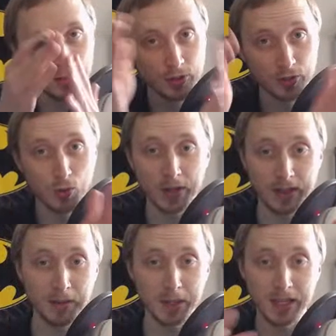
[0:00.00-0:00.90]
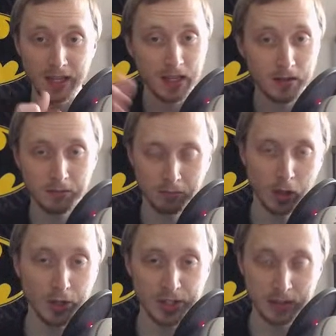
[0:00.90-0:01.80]
sort them in
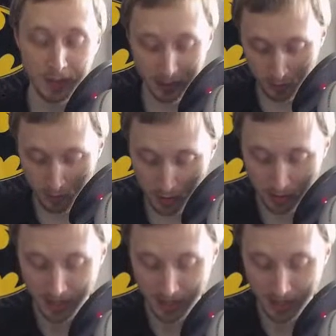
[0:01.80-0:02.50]
largest to biggest order.